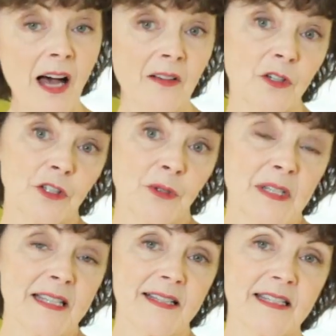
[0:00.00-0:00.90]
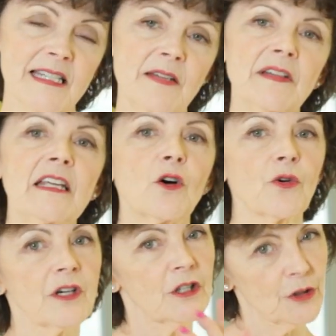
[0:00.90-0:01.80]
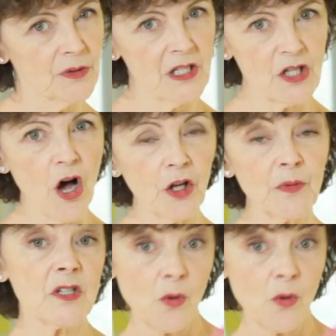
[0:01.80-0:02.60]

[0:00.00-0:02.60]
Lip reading: have a gluten sensitivity or a gluten intolerance,